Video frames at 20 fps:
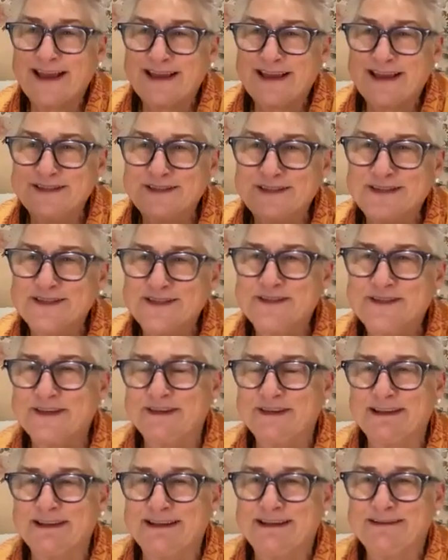
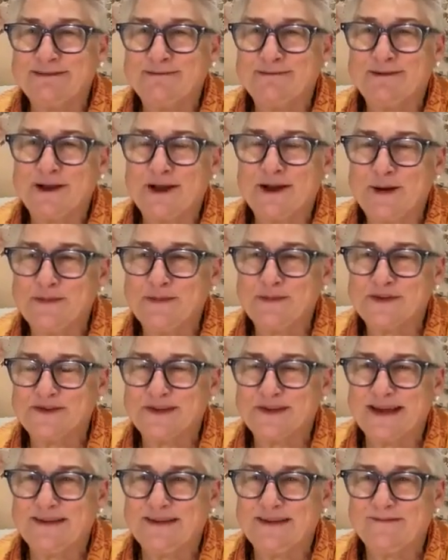Consistently will come and
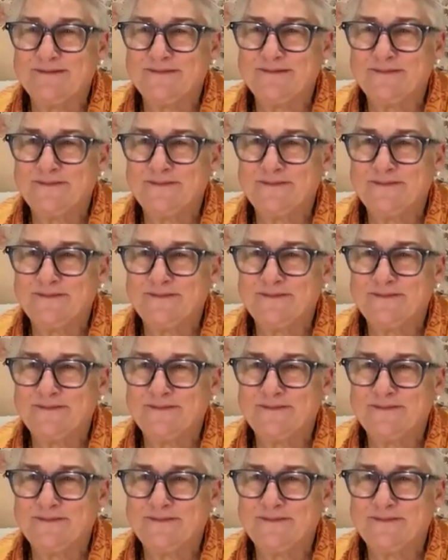say,